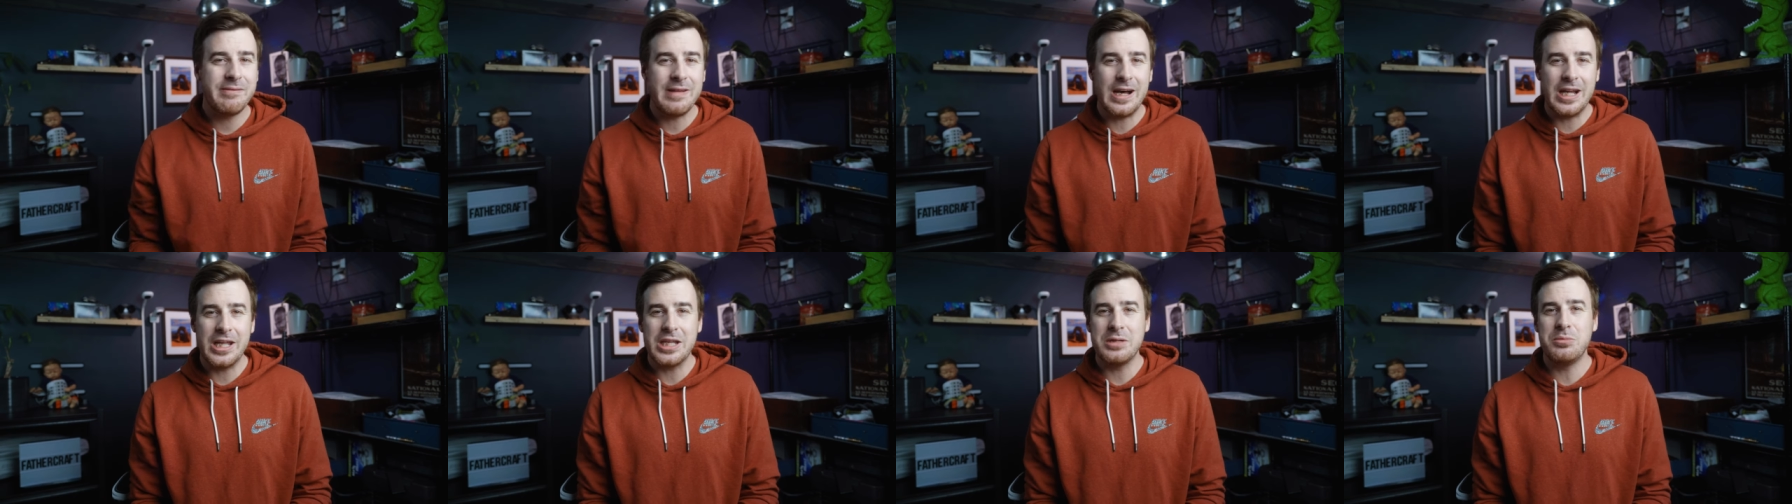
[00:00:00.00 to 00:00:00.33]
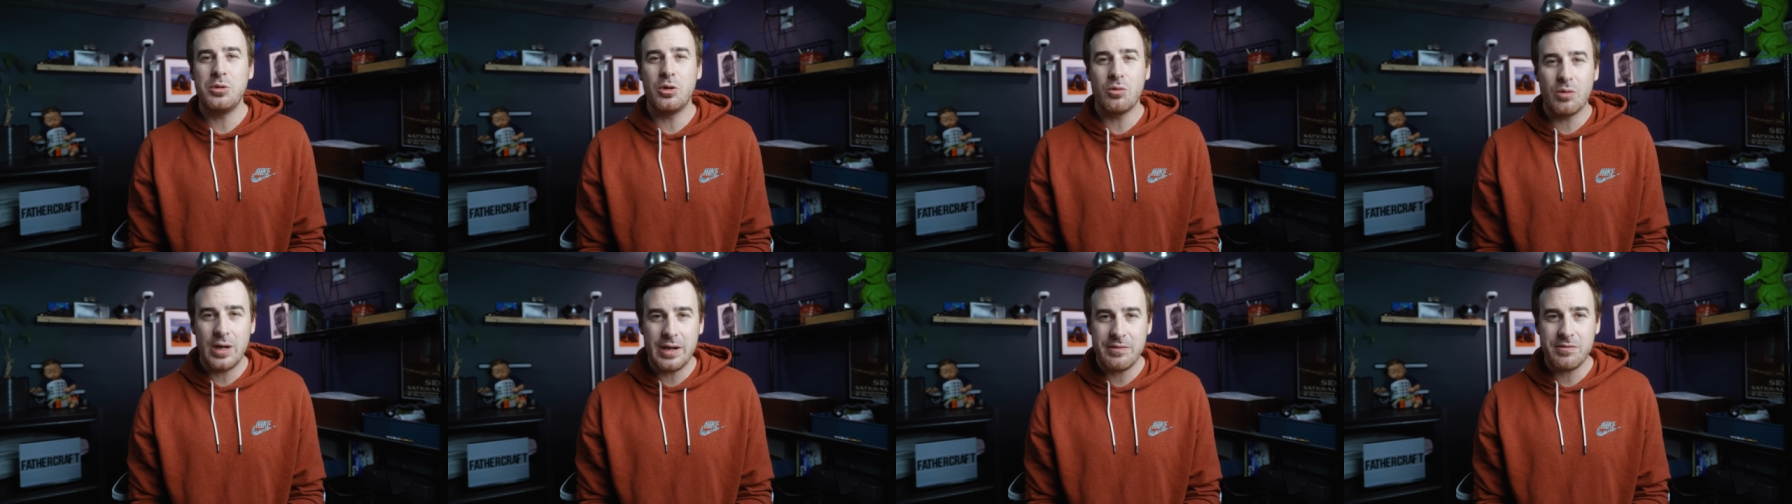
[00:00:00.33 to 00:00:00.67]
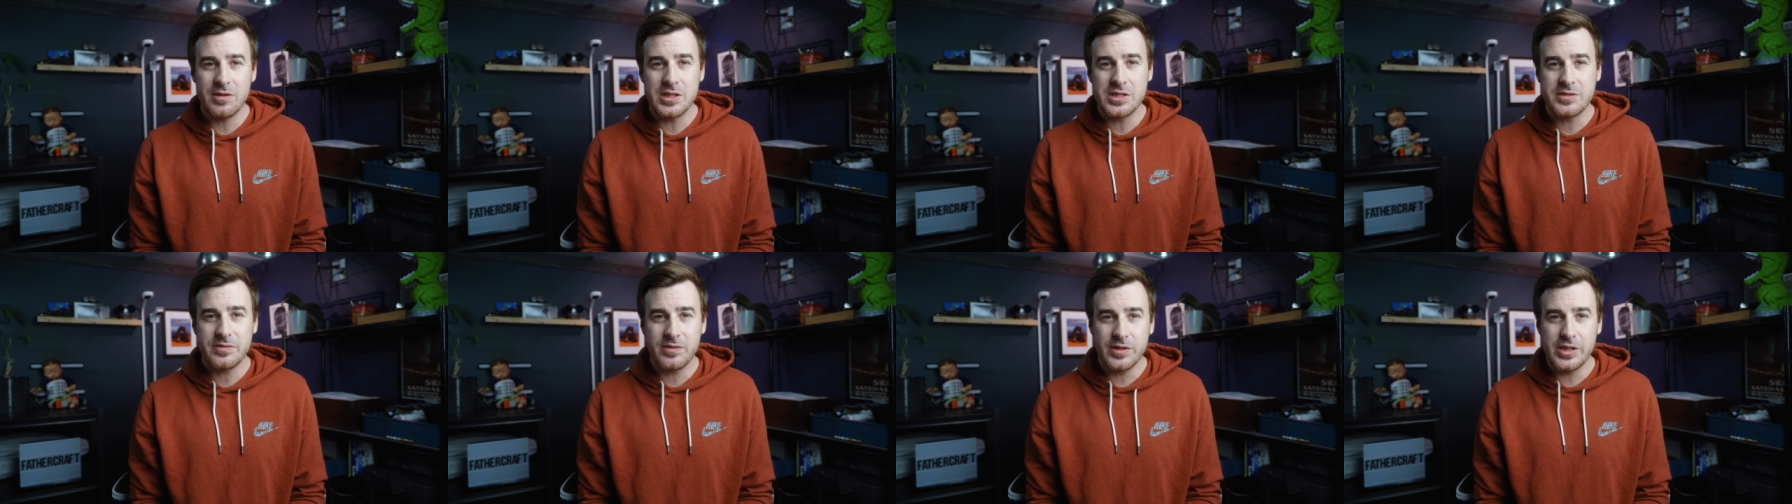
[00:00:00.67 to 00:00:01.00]
valuable
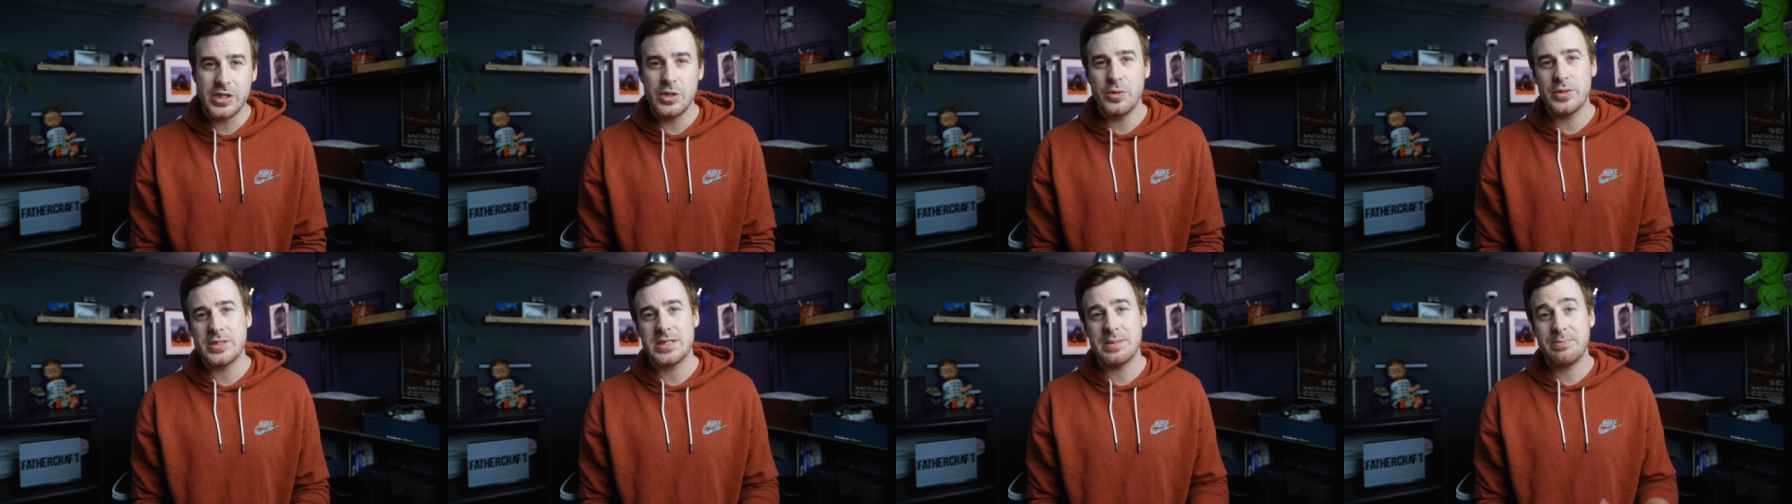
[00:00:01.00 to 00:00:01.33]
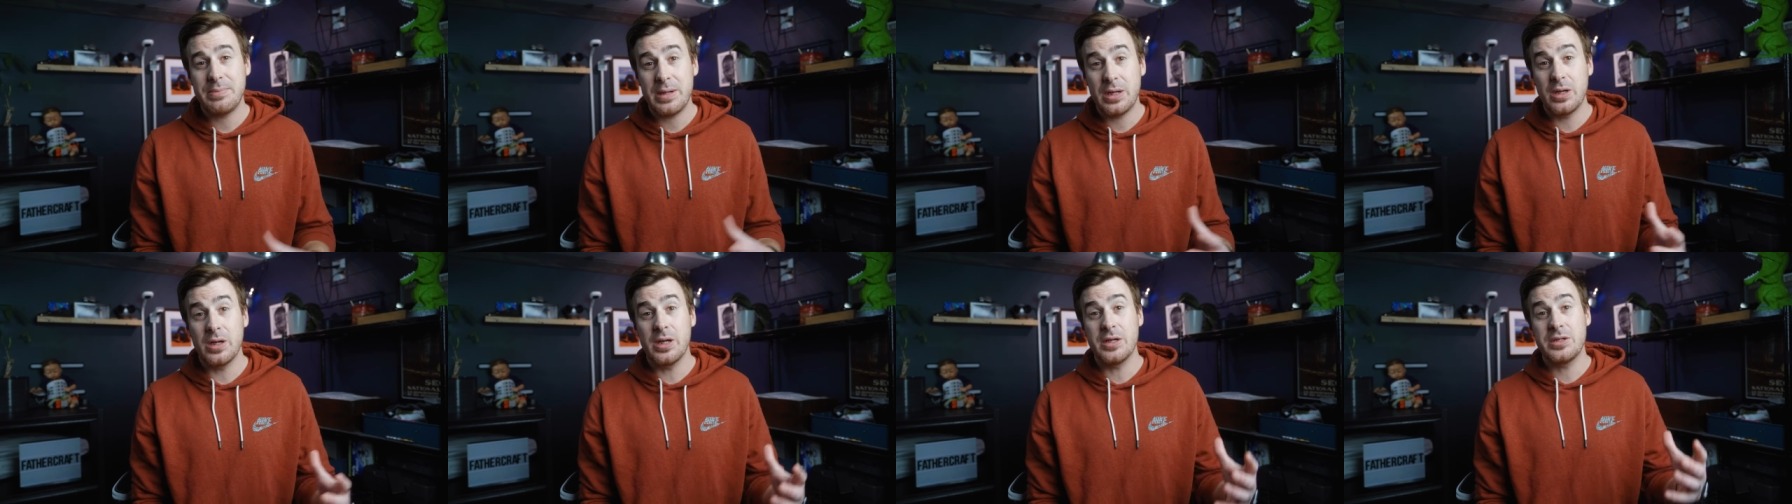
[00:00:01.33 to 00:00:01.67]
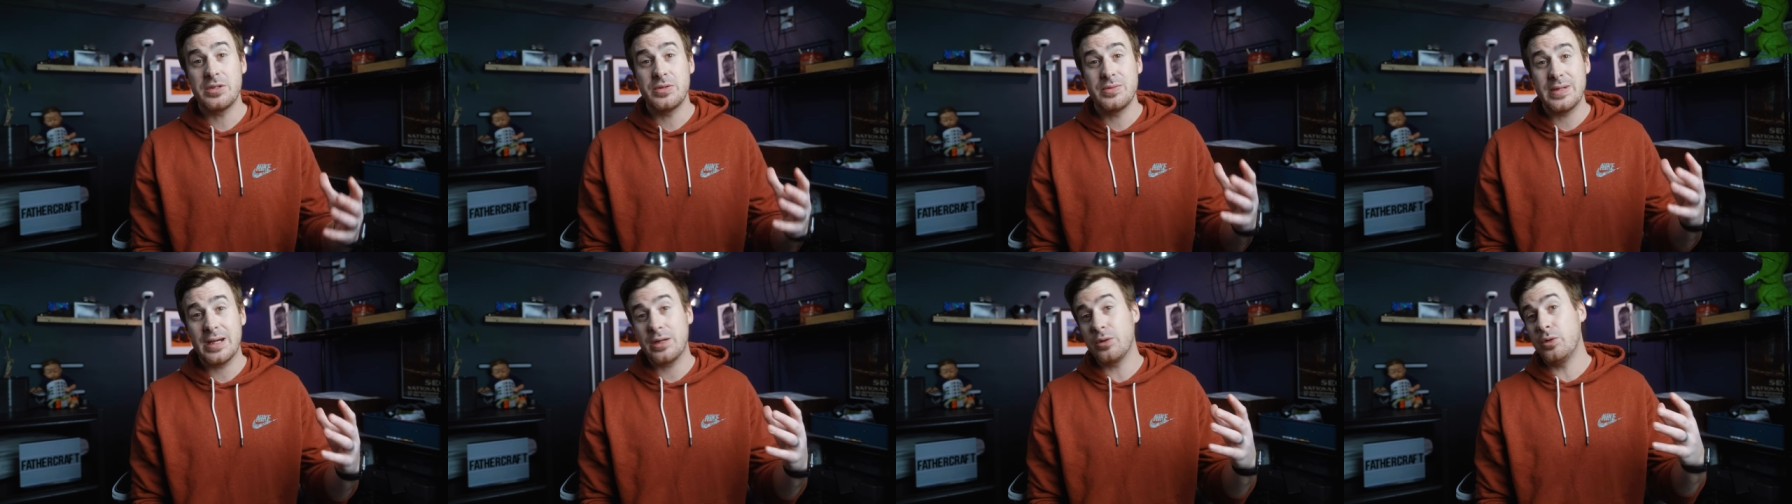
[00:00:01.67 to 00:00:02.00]
reference for you as a
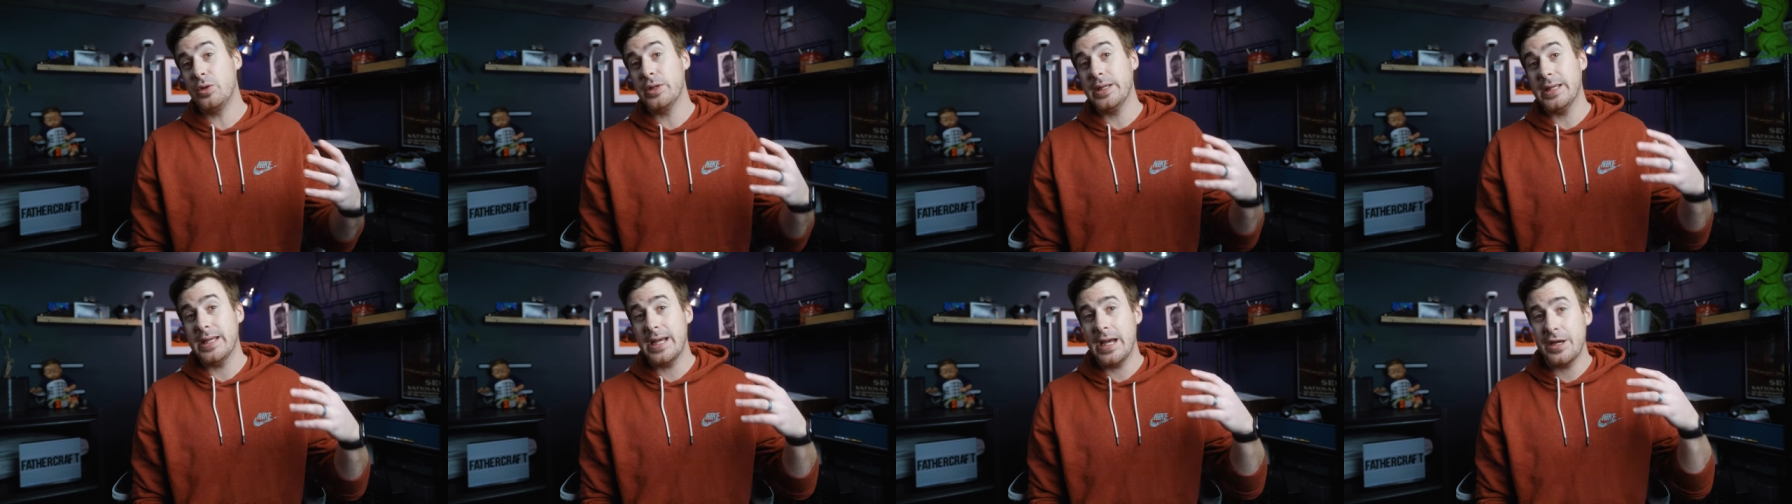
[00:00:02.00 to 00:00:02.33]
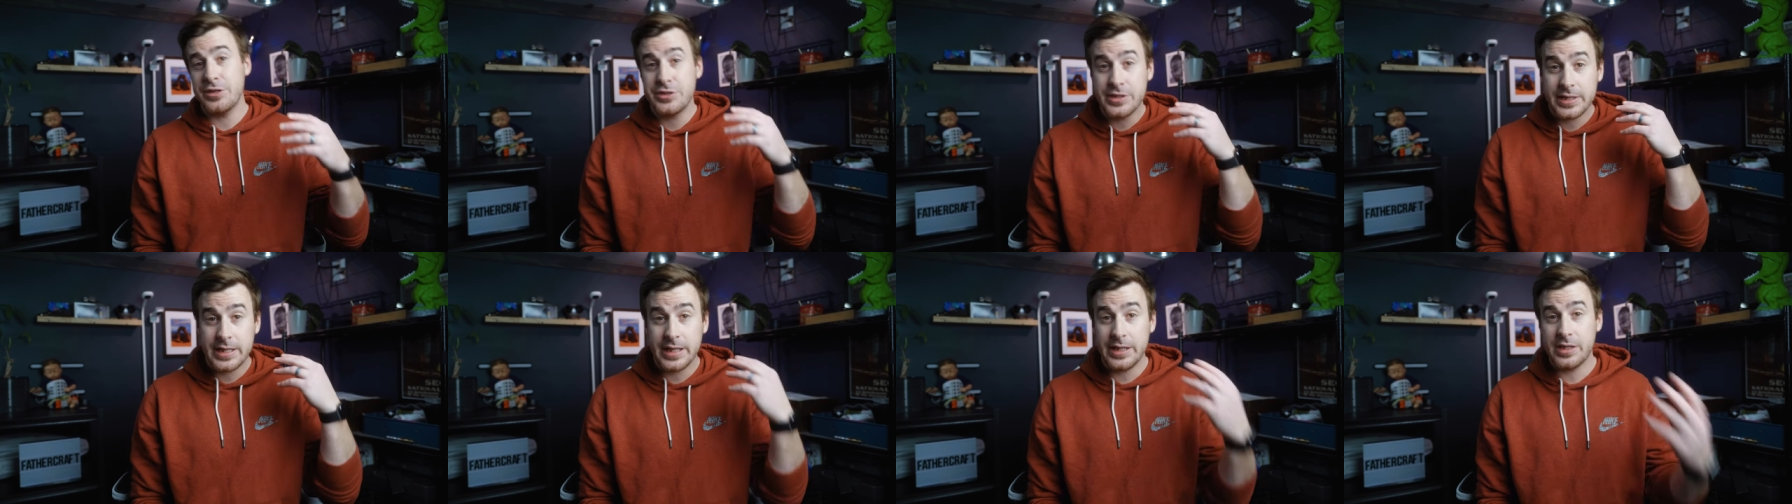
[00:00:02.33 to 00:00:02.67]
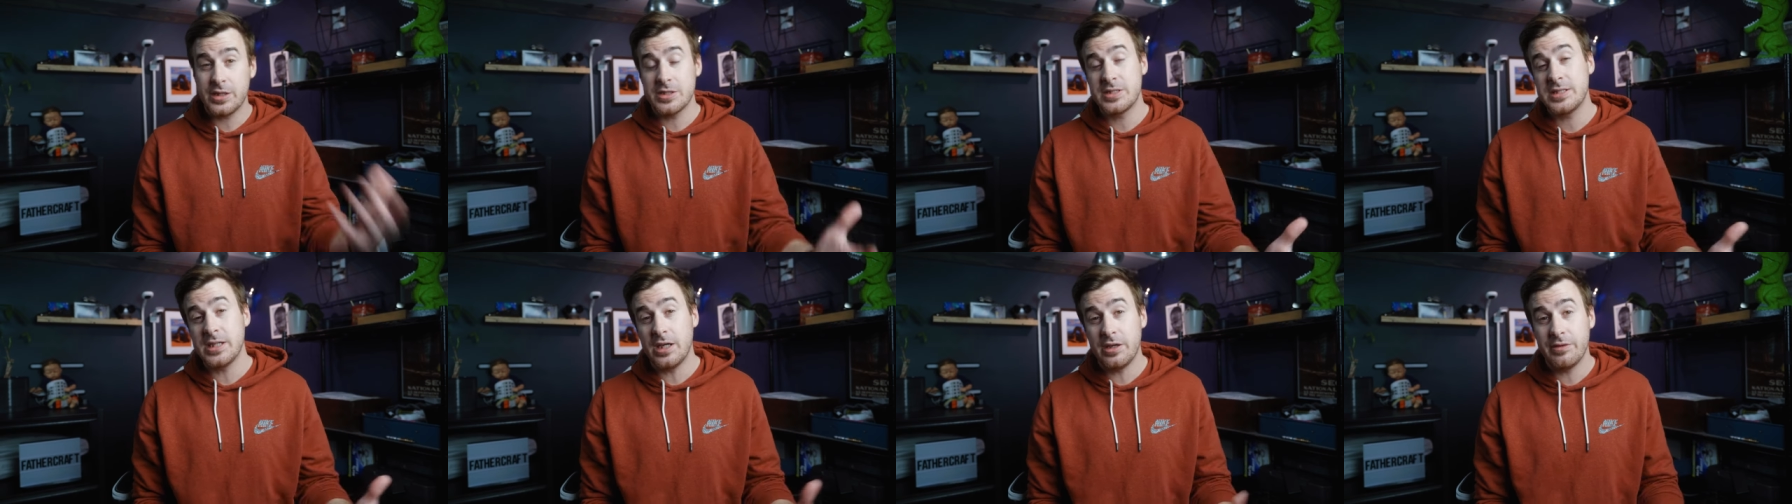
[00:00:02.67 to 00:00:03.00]
parent to not only educate
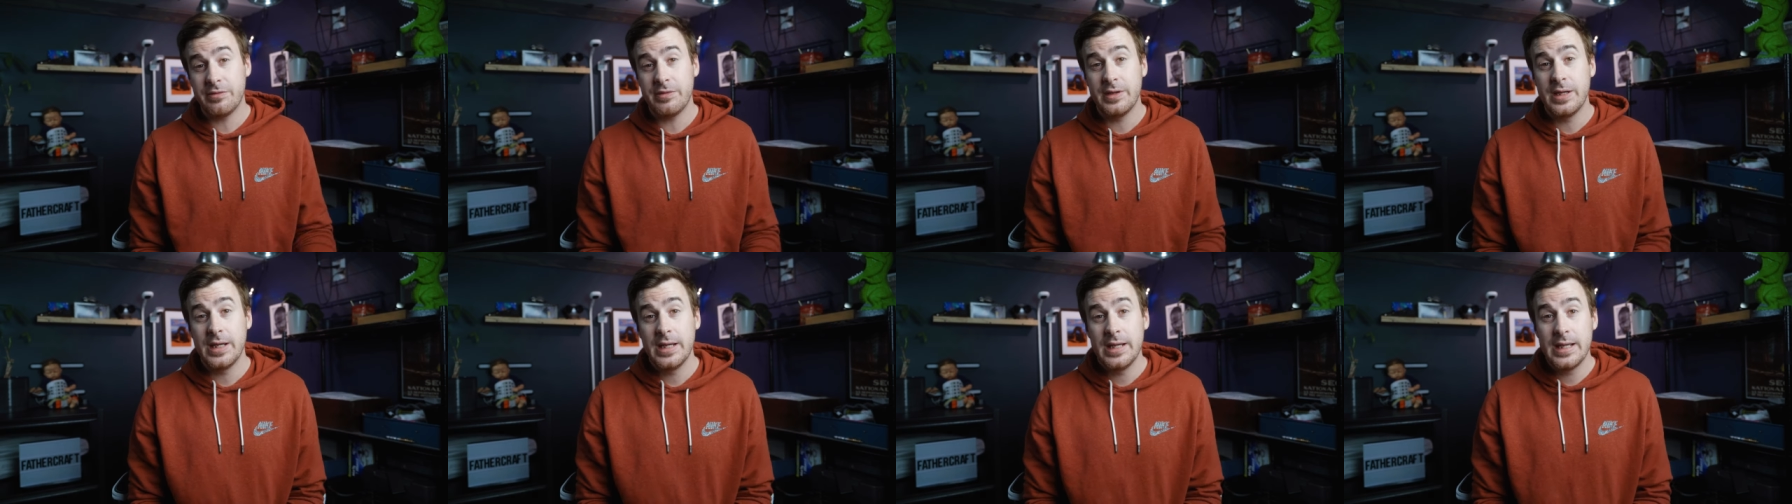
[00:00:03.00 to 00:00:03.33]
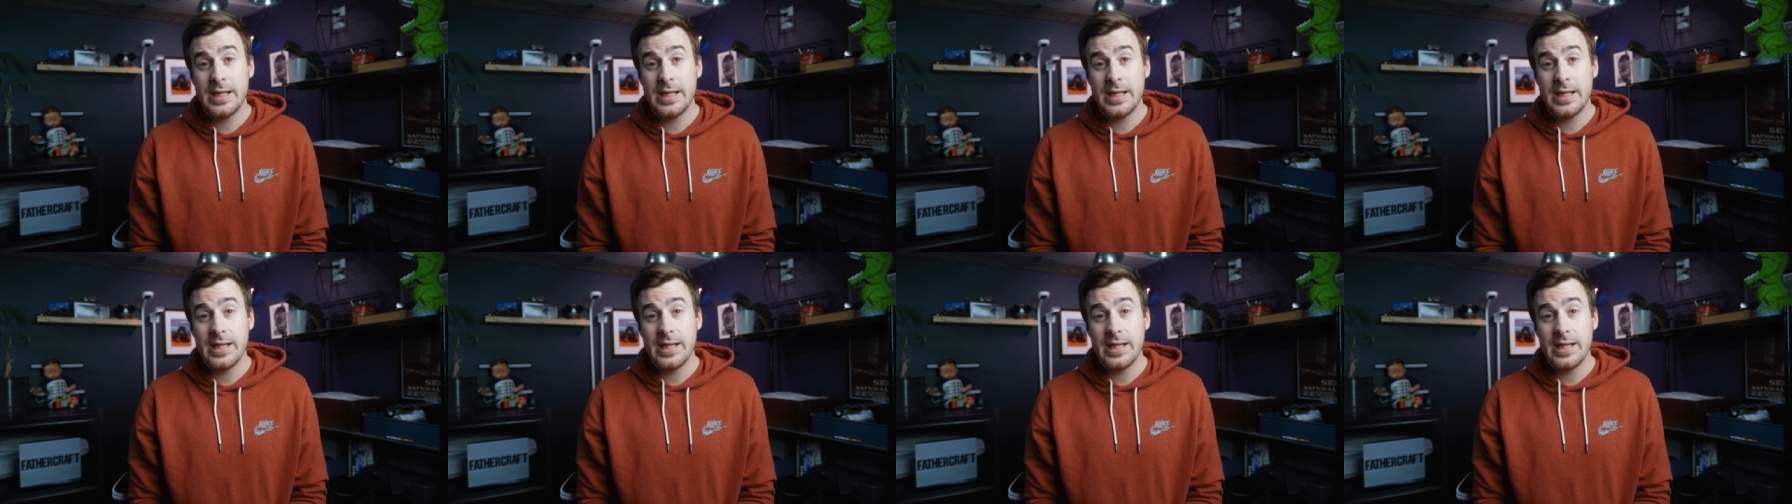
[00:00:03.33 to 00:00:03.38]
yourself